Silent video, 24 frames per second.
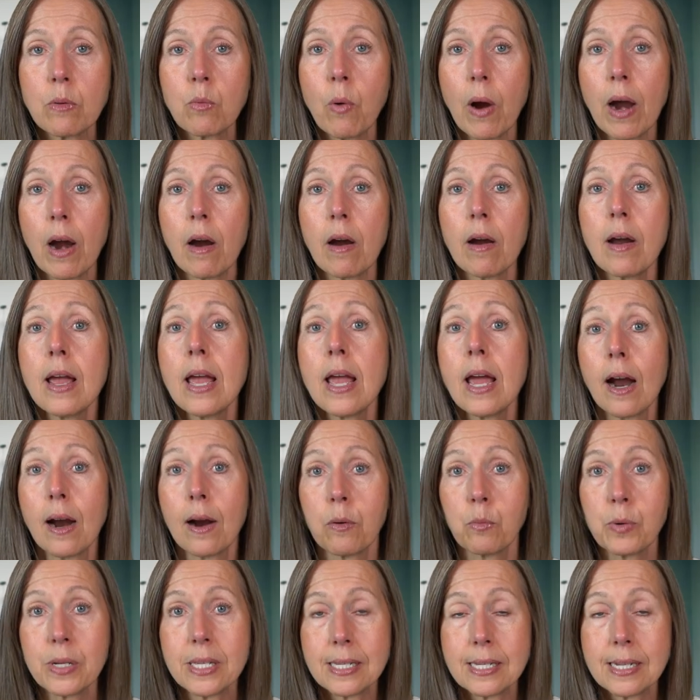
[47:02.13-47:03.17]
where
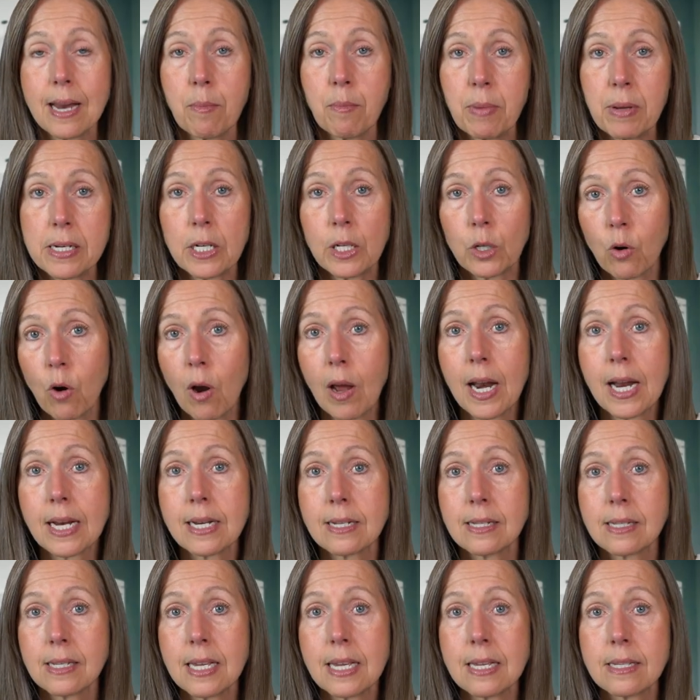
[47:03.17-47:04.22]
we step into chronic
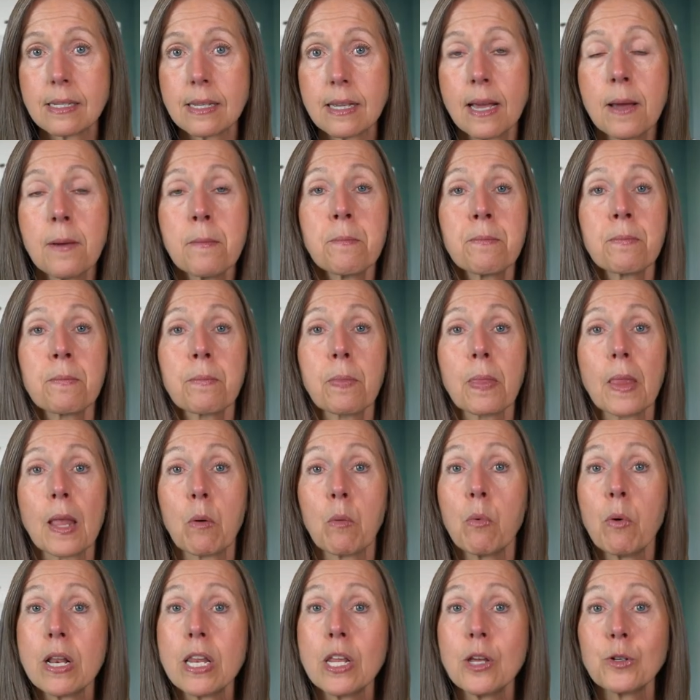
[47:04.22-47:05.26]
disease.
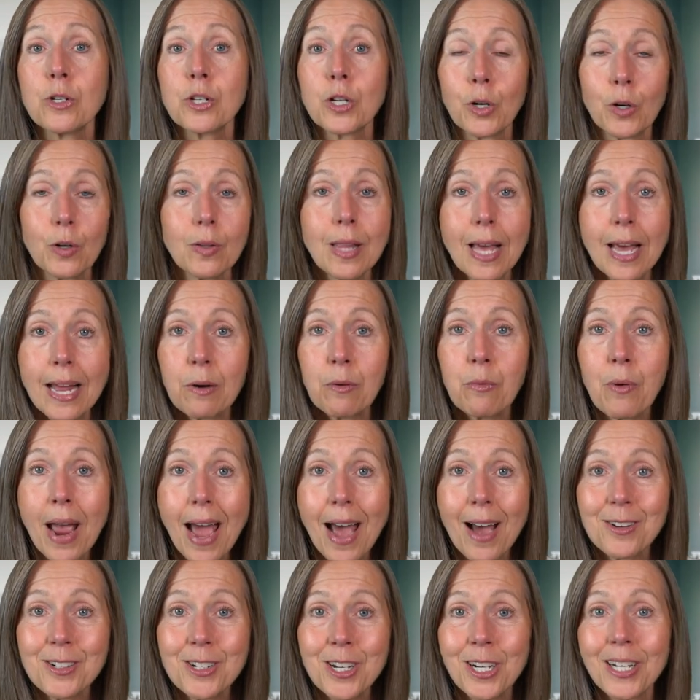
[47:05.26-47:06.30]
When you turn that
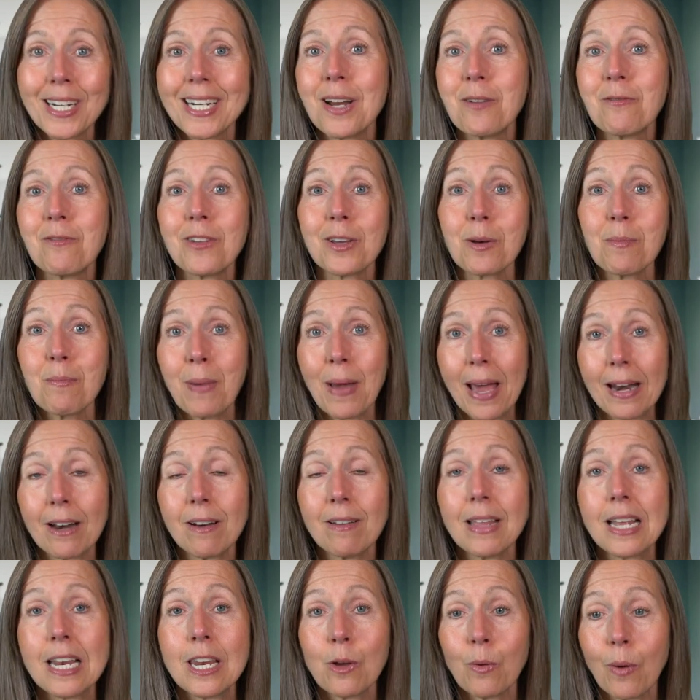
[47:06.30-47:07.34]
around, you're going to feel better
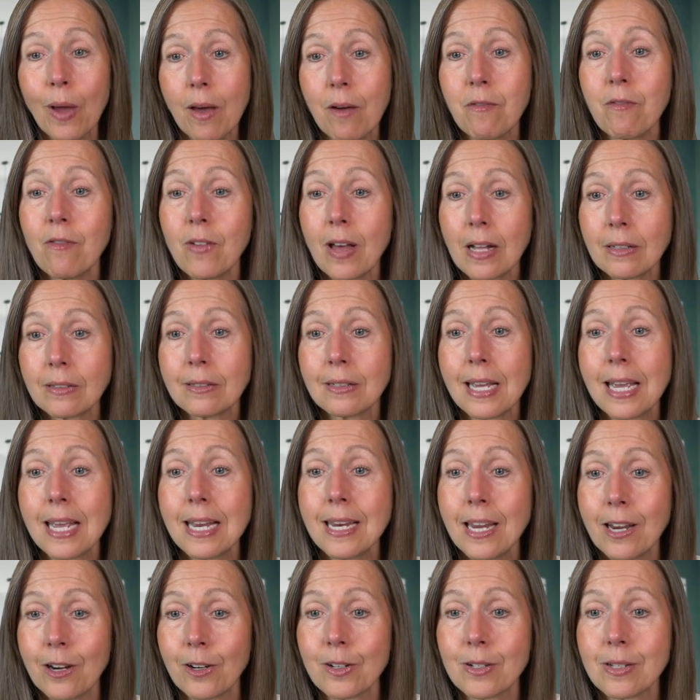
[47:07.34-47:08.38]
than you have felt in
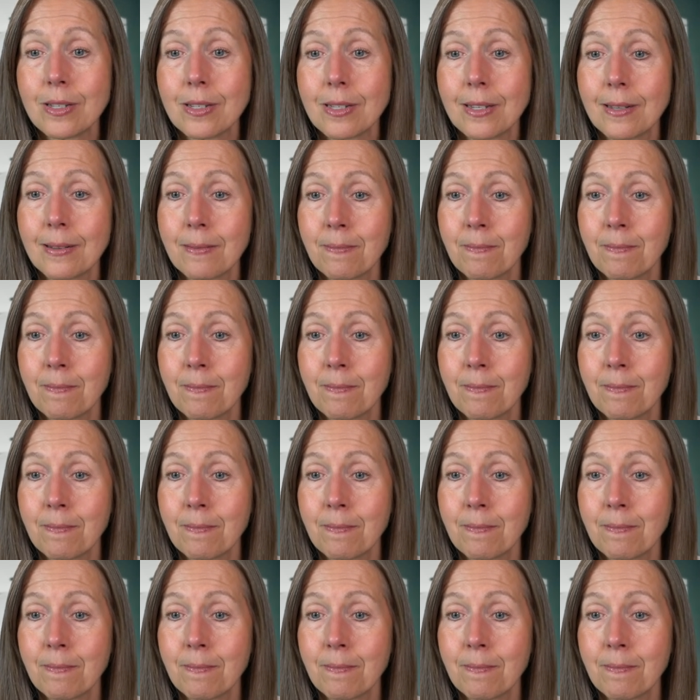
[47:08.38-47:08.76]
years.